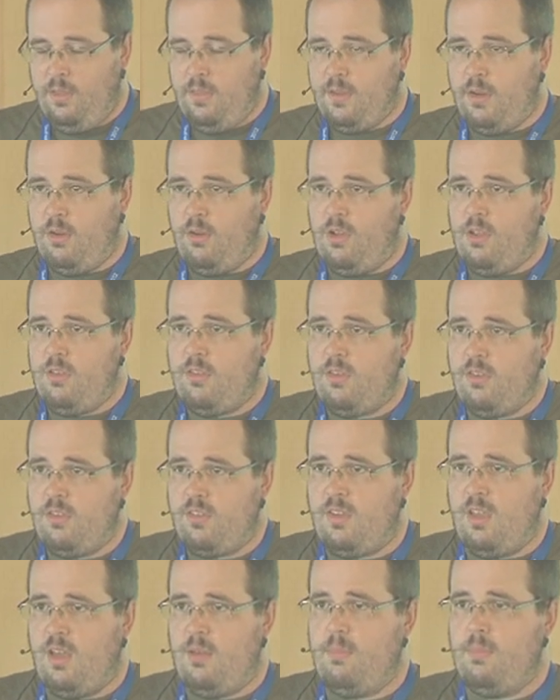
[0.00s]
There are also
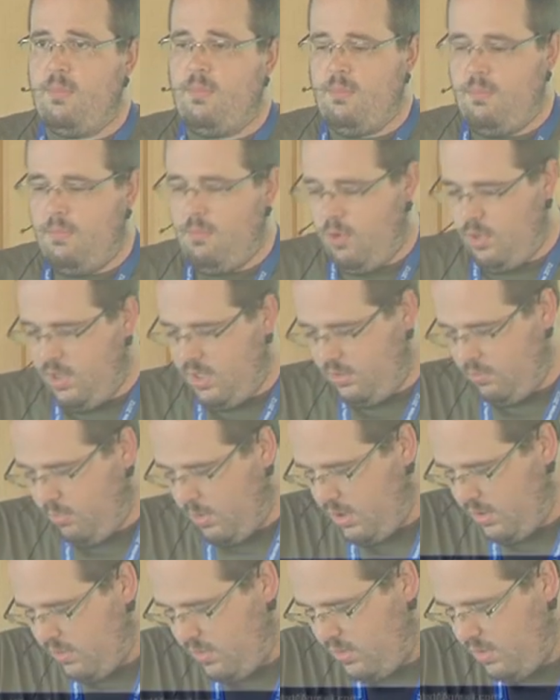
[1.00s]
some more
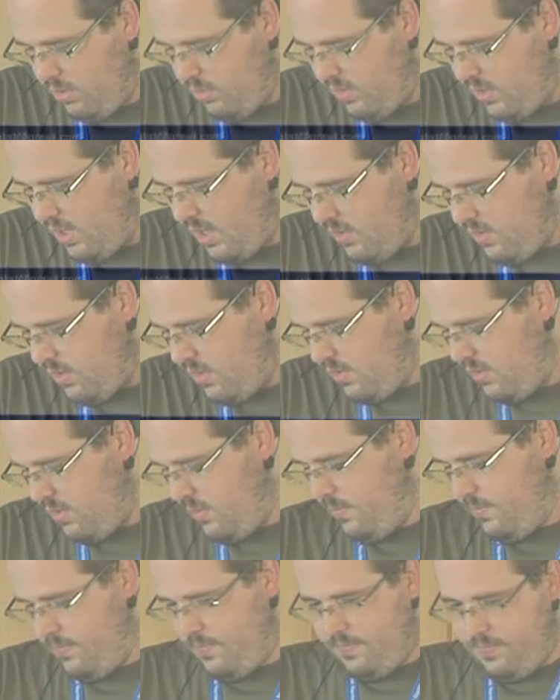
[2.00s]
advanced use cases.
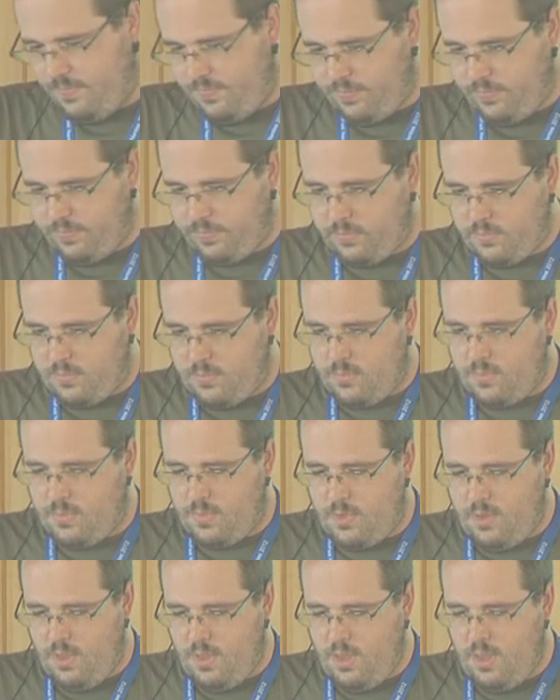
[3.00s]

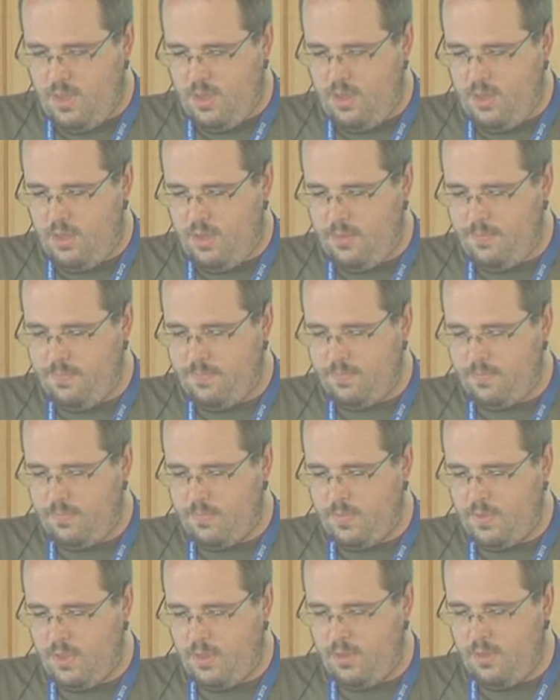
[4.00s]
Um,
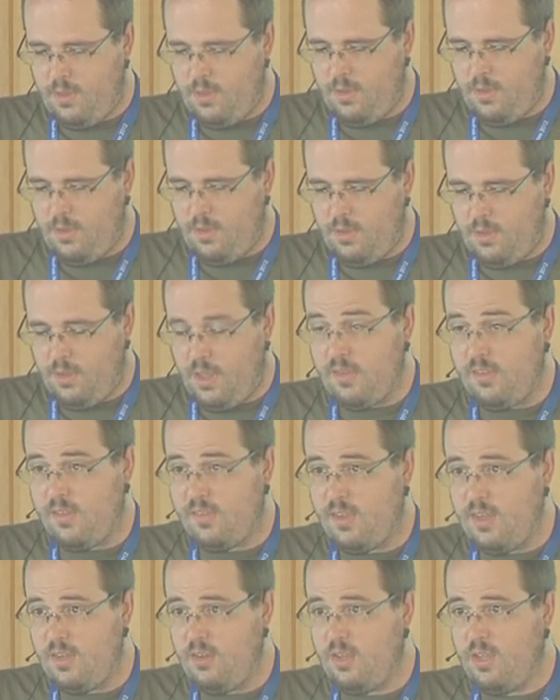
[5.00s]
as I
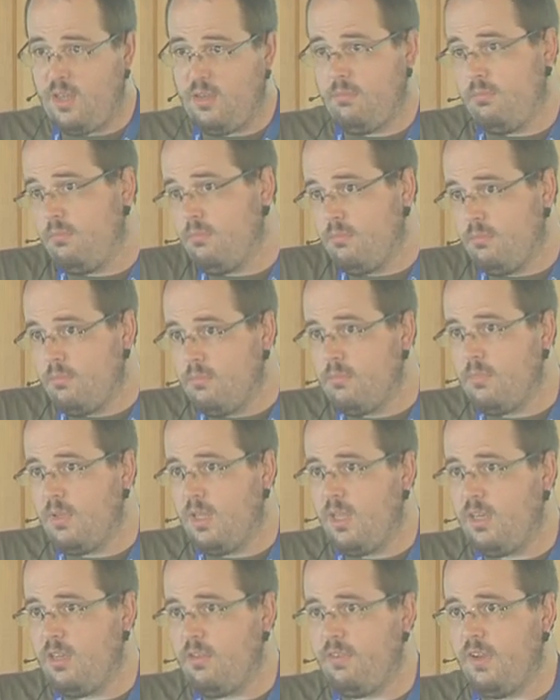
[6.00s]
said, you can
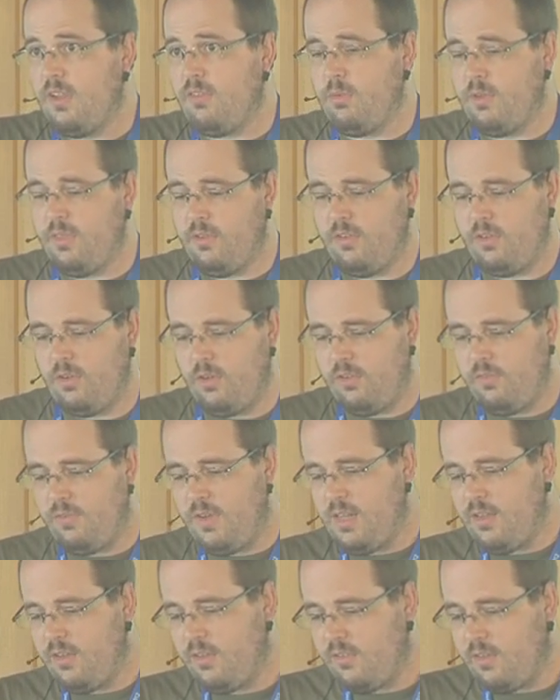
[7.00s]
interface with the source
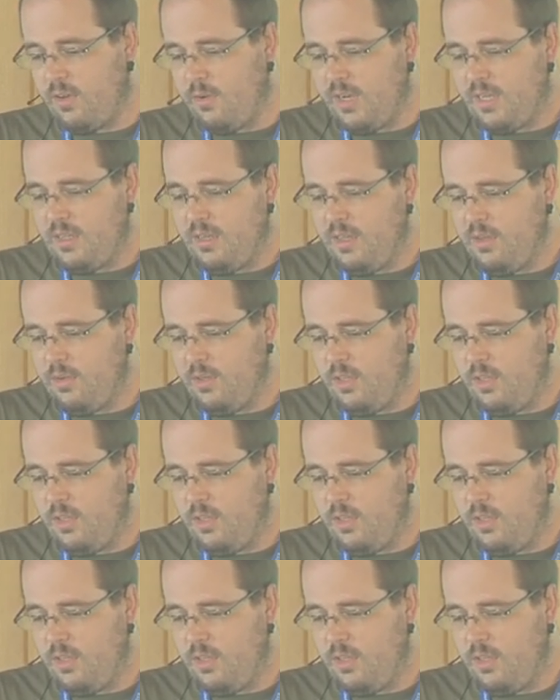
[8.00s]
file directly.